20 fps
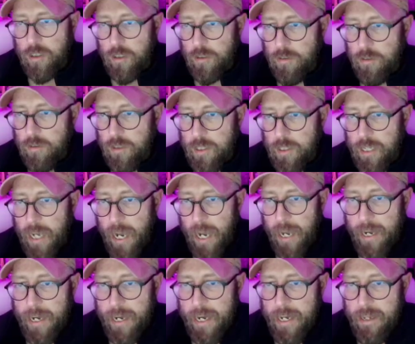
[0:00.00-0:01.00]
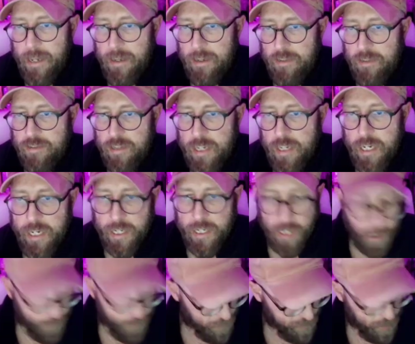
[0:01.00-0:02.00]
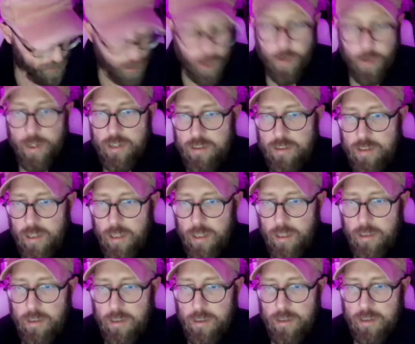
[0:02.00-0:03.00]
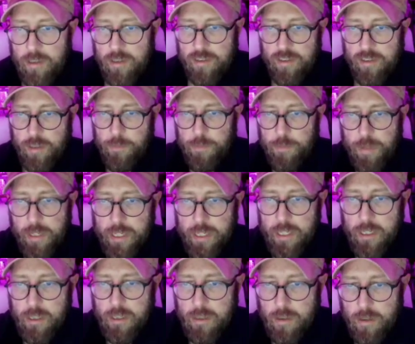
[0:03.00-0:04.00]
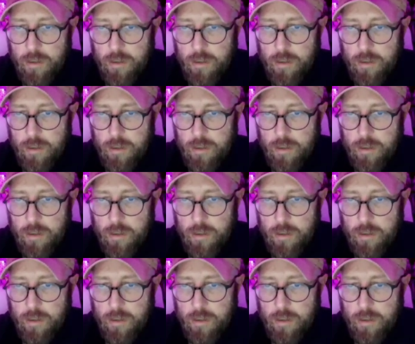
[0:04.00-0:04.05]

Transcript: Cool. And in this in, I'm just going to return simply